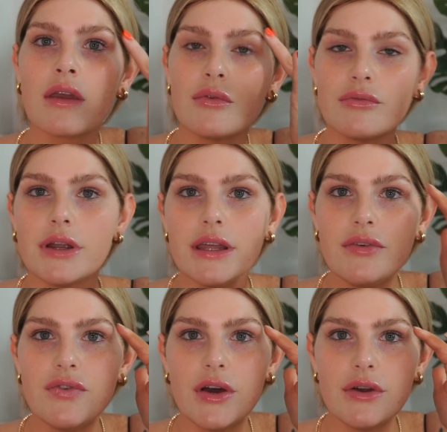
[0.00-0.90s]

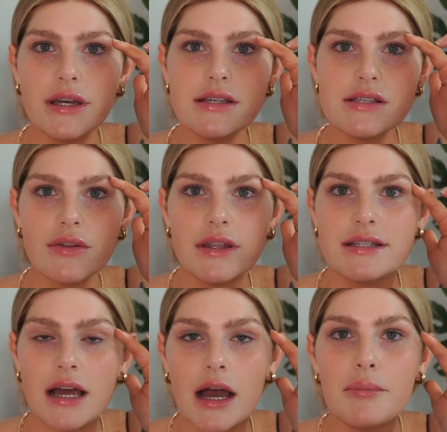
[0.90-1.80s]
Really focus on the
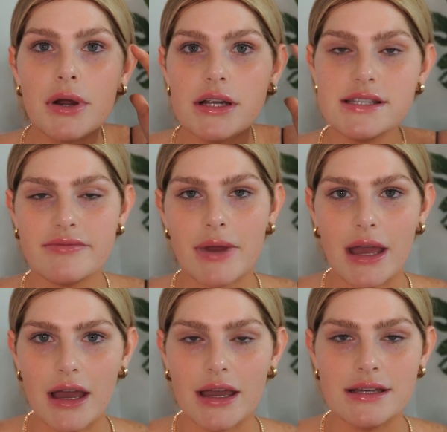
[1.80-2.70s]
top parts of my
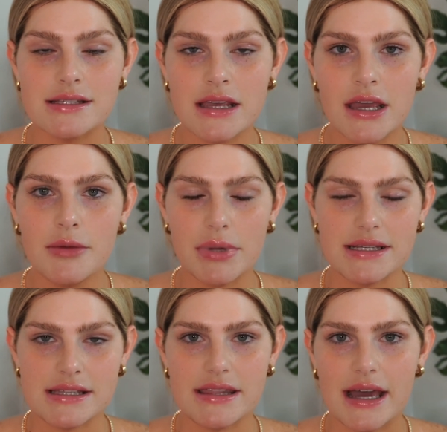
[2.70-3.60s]
eyes
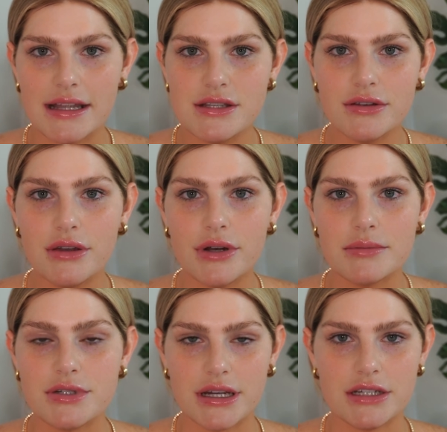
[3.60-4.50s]
because that's really what
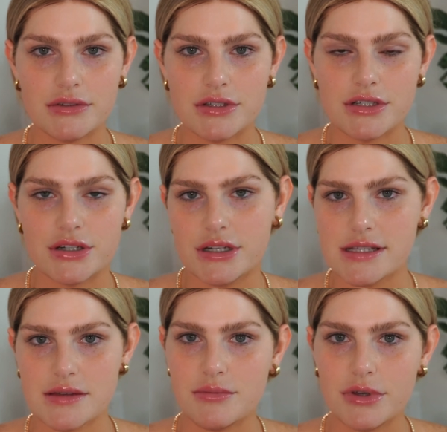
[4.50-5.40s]
I'm trying to ensure
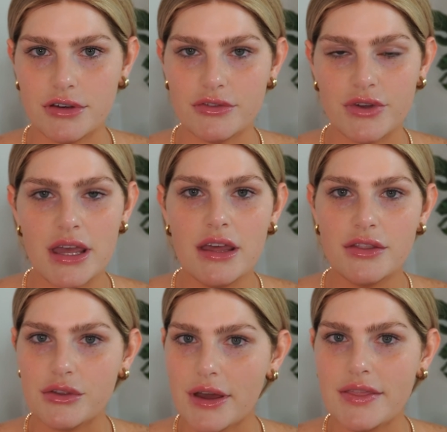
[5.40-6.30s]
doesn't move.
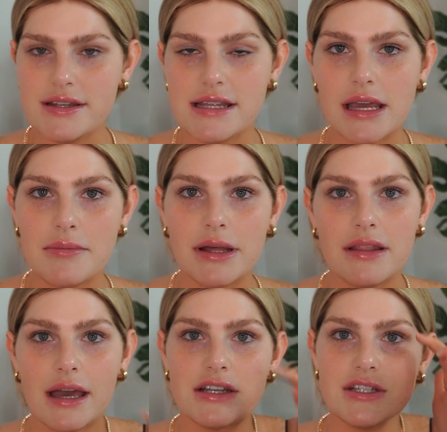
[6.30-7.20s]
Throughout the day, my
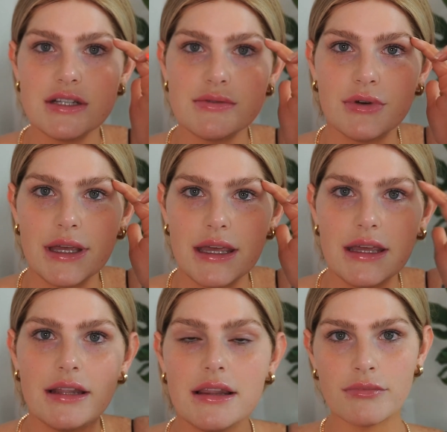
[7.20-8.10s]
lashes will
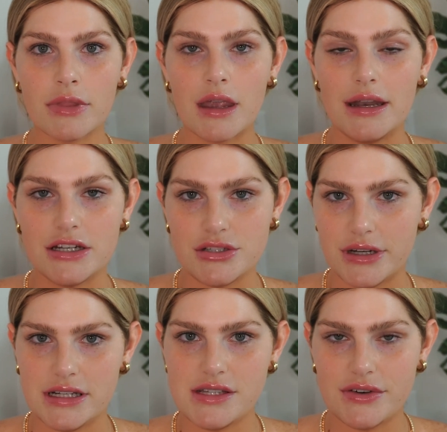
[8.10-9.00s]
hit and it
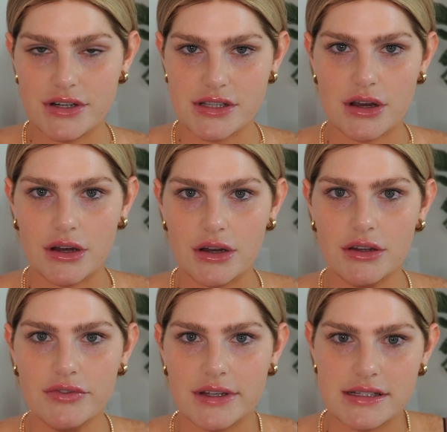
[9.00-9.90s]
transfers
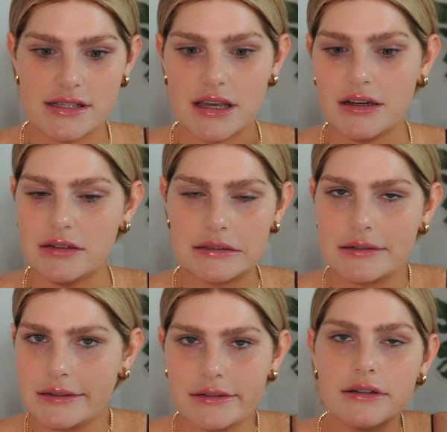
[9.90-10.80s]
off, and so
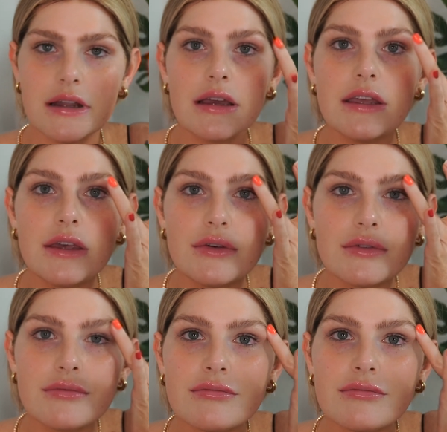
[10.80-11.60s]
not cute.